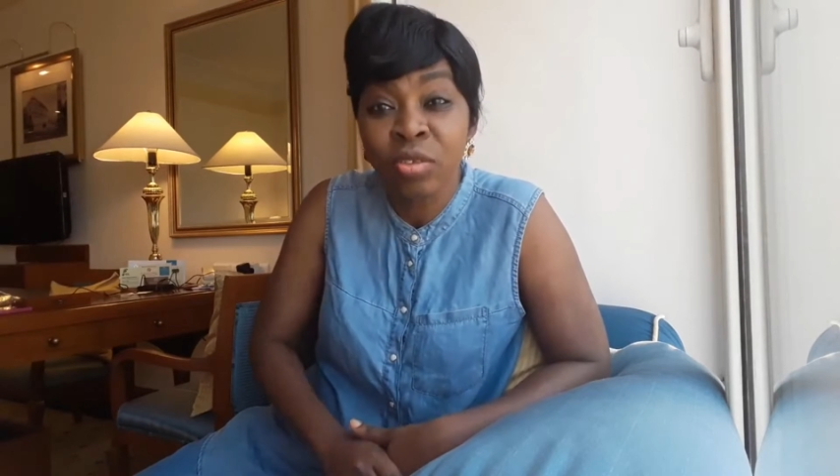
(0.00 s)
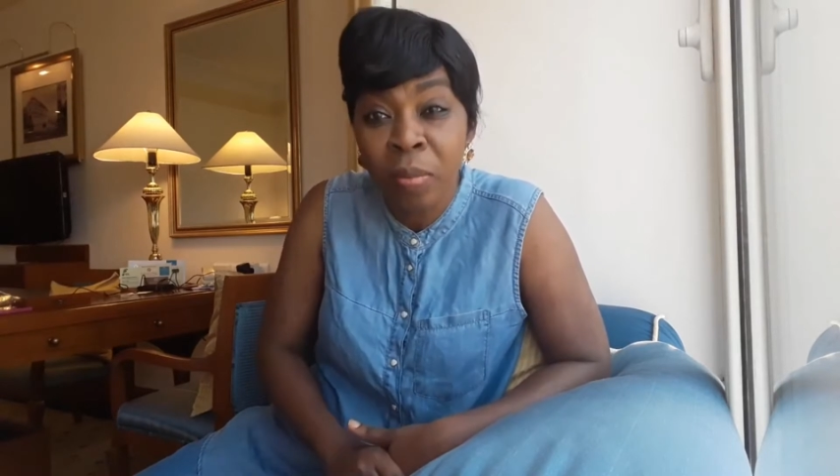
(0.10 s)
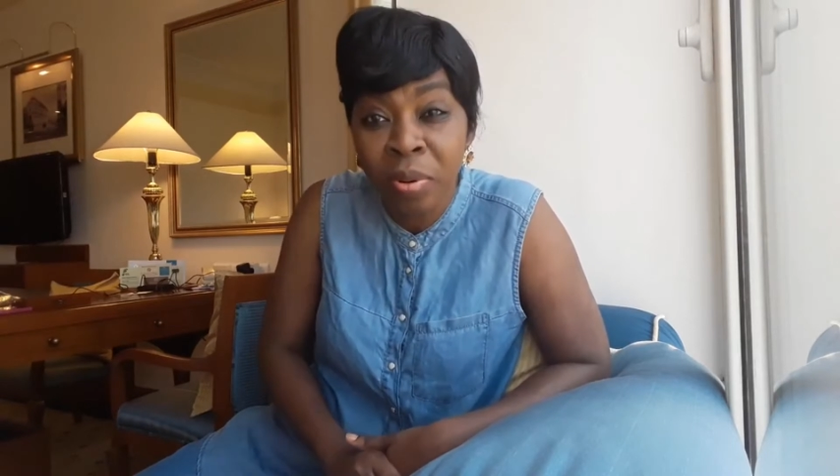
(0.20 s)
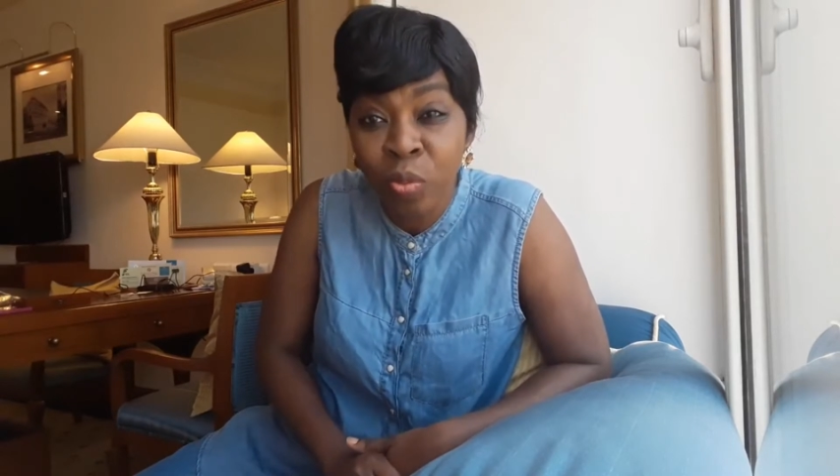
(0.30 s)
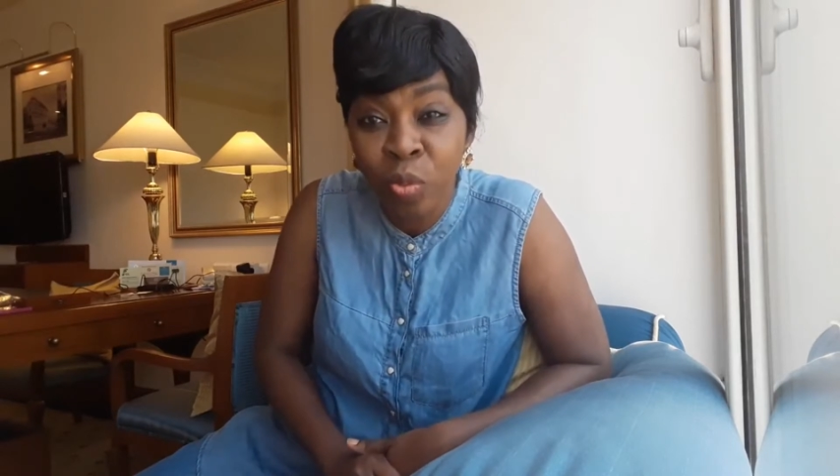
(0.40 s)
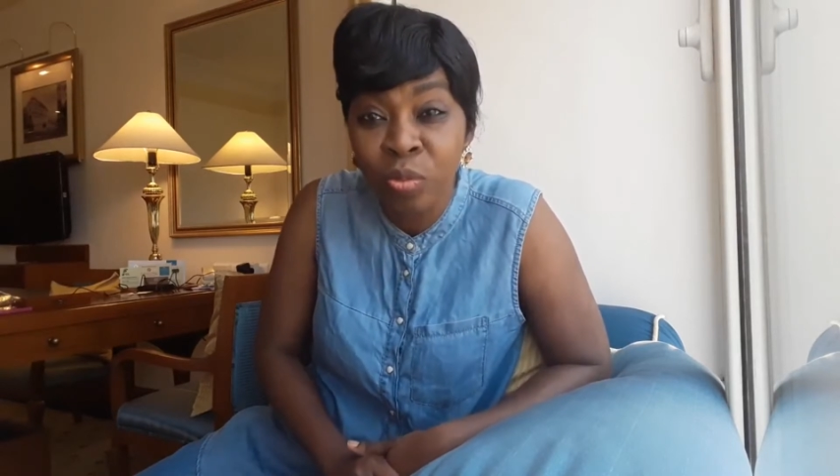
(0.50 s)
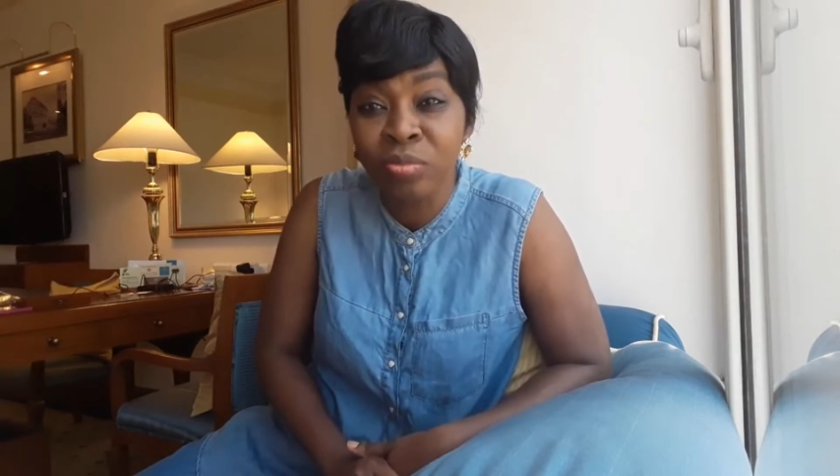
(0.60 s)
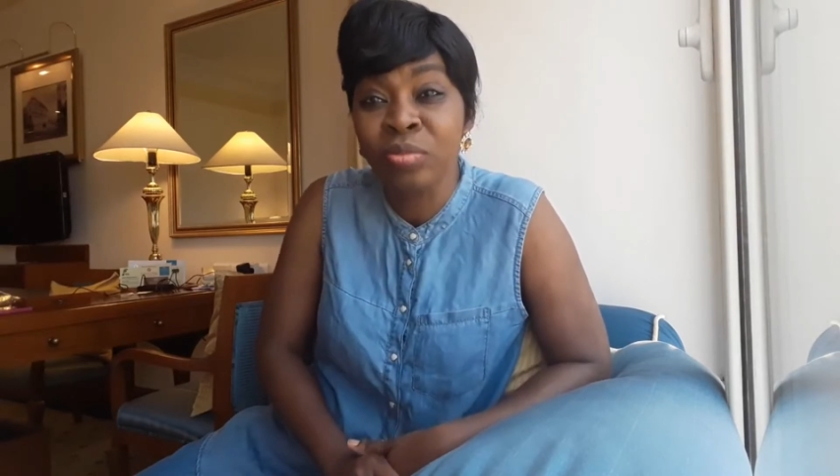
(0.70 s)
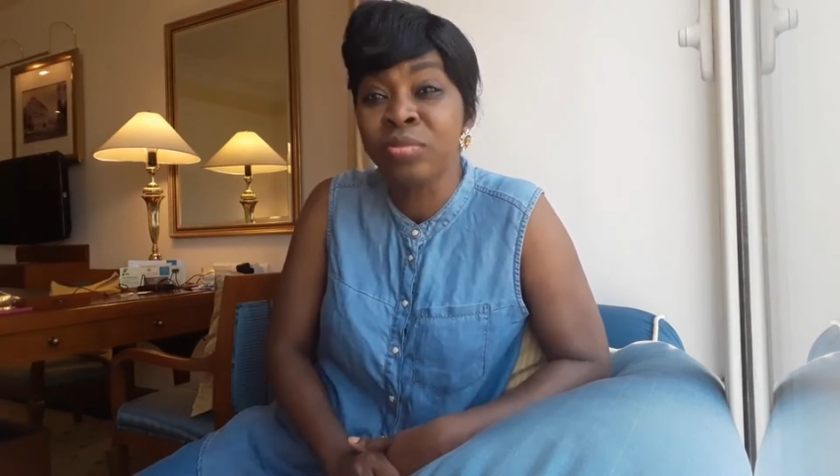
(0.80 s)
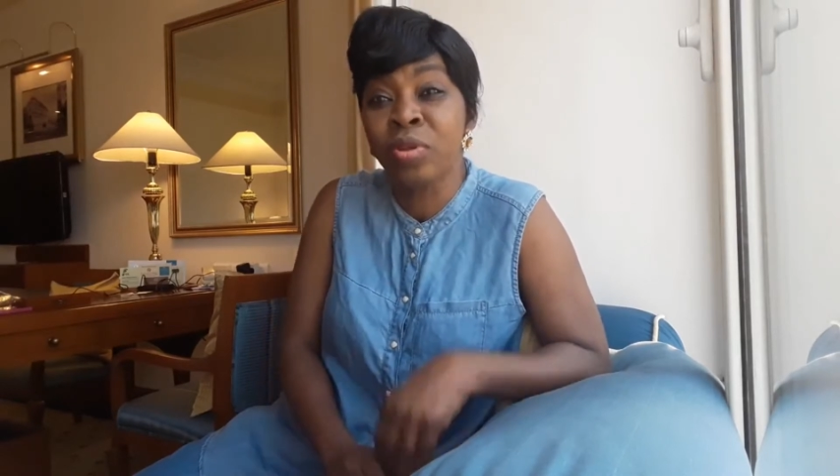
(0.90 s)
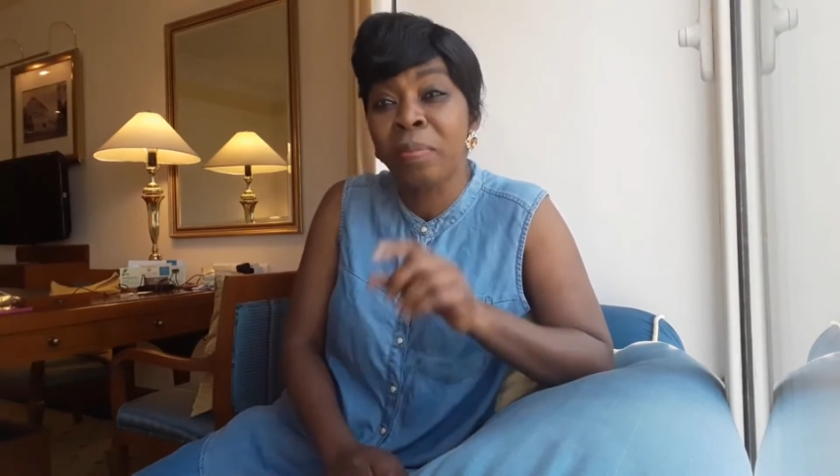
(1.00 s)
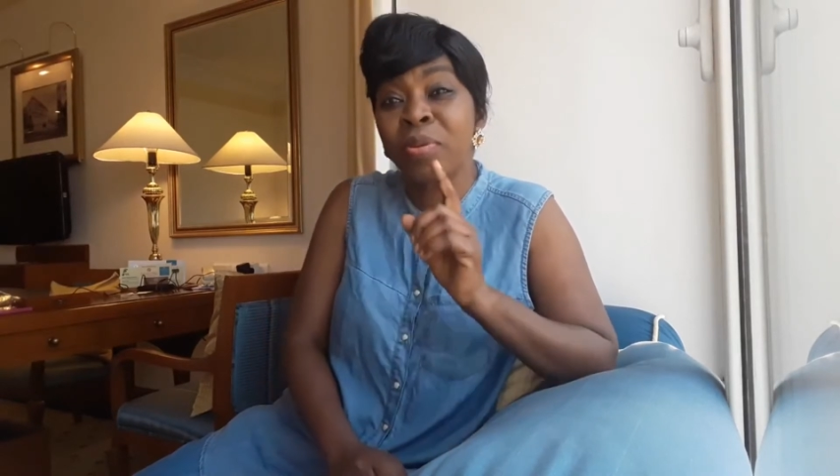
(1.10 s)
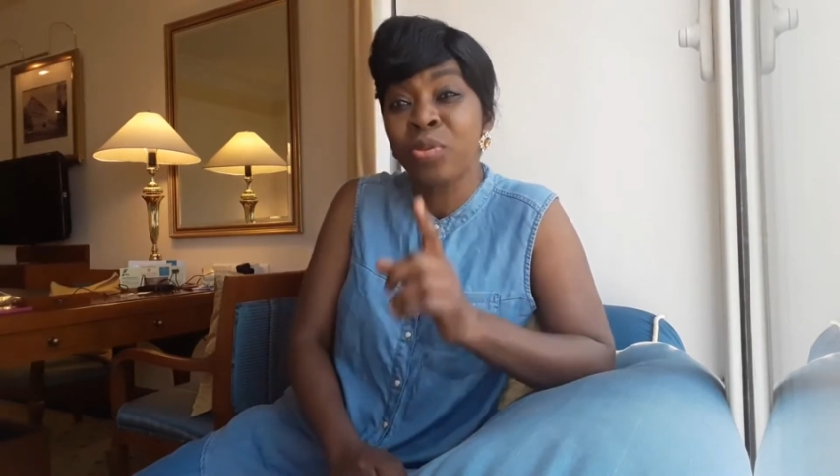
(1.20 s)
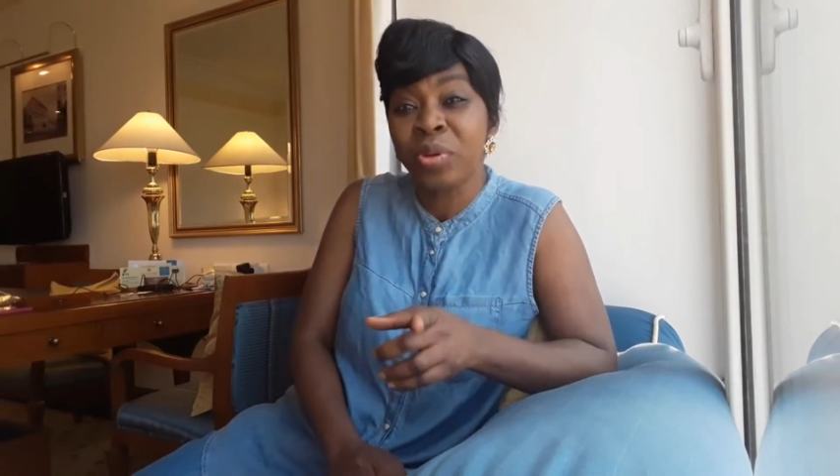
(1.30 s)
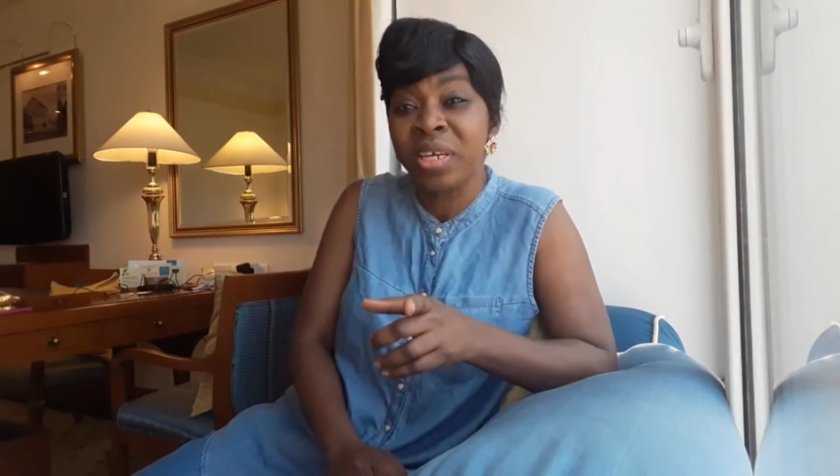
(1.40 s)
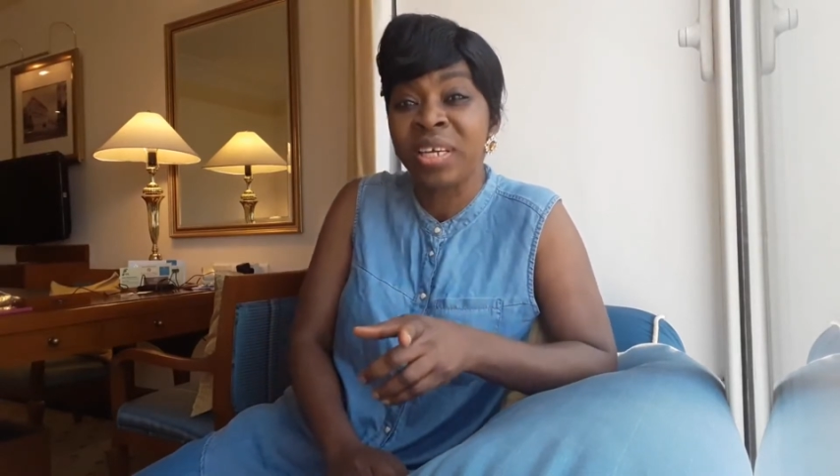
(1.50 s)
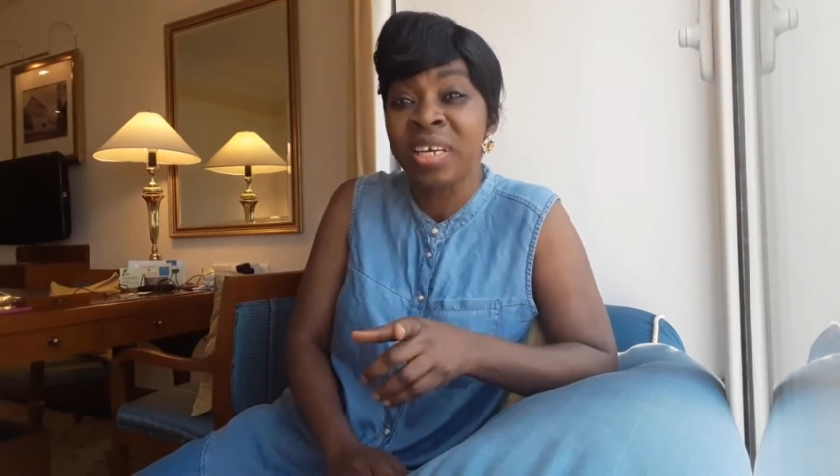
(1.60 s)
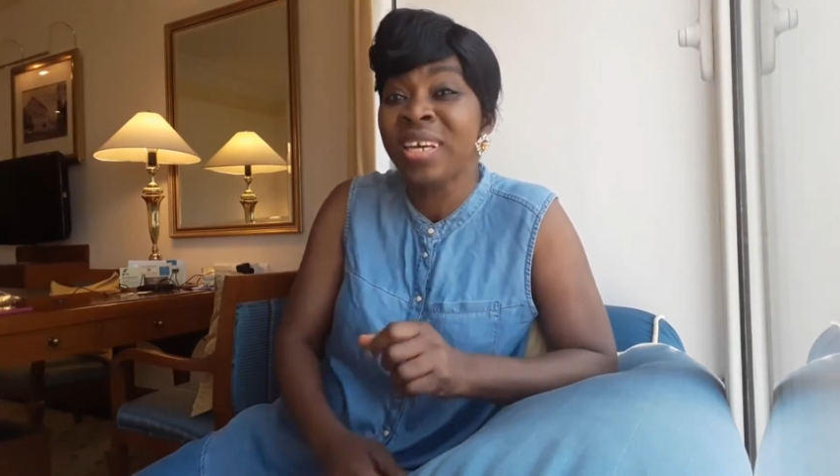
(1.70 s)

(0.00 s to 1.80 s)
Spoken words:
number 3,